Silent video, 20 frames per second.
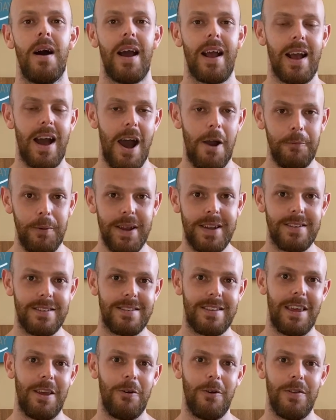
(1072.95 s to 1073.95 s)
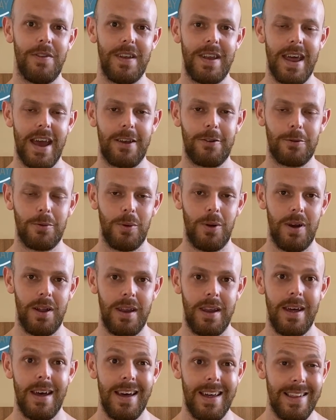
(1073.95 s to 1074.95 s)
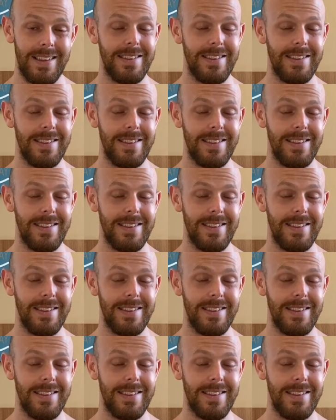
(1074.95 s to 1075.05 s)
I can't wait to see you on the next one.